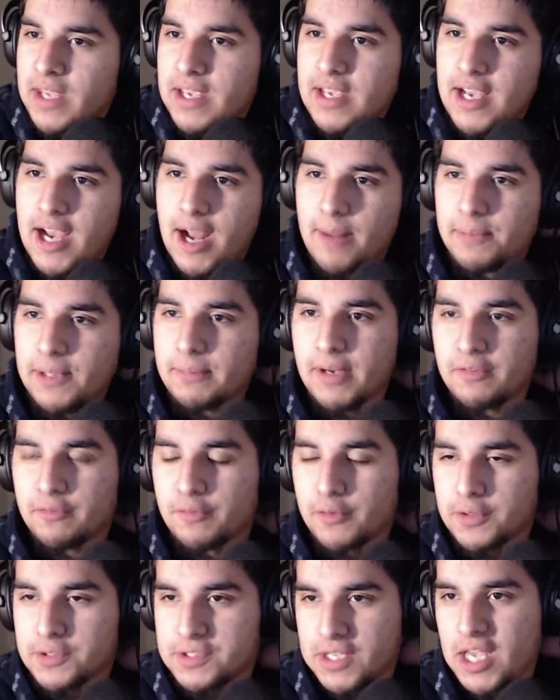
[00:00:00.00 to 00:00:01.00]
played my
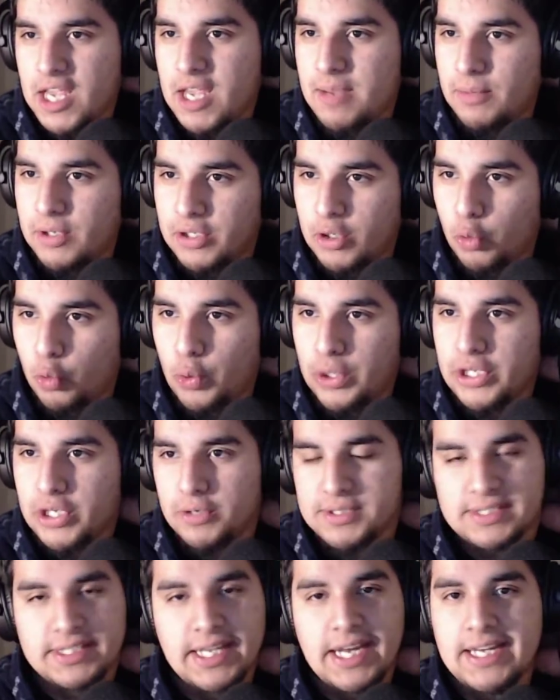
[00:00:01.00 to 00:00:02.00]
first game on a
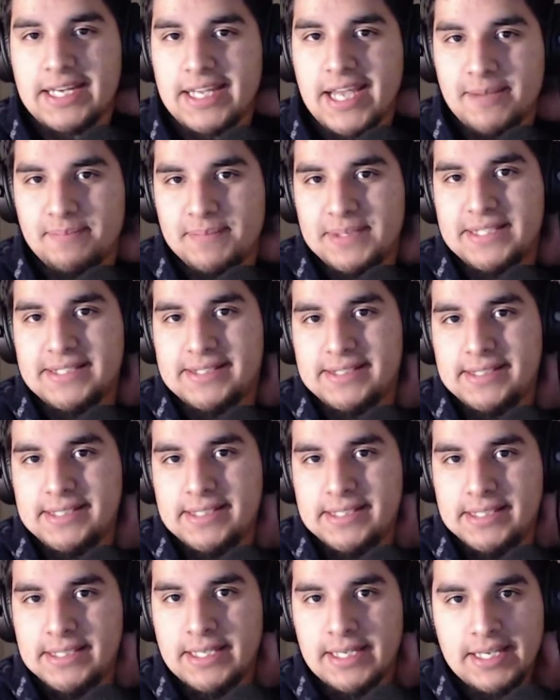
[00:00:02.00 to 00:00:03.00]
Windows 98
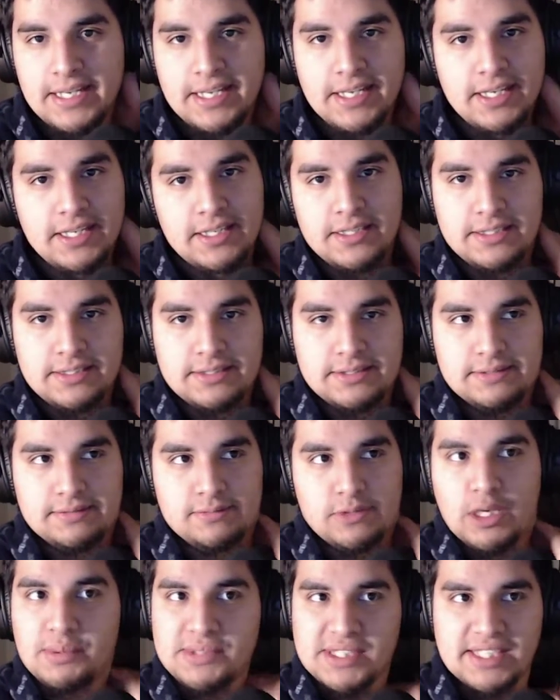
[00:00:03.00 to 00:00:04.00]
PC
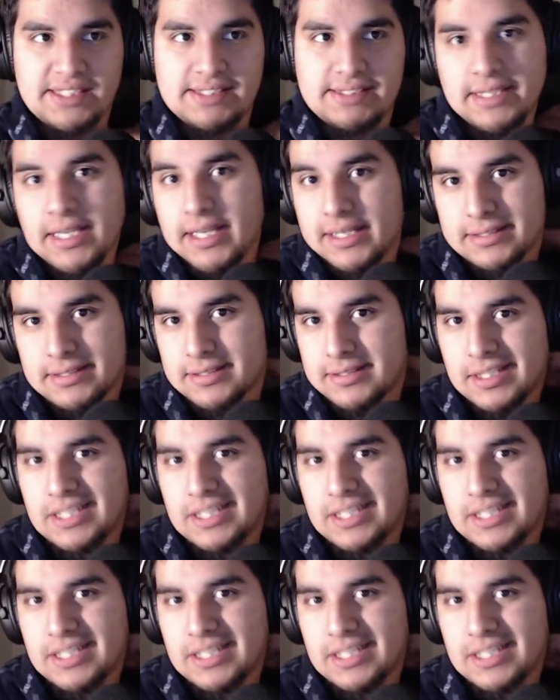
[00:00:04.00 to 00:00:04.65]
when I was like 6.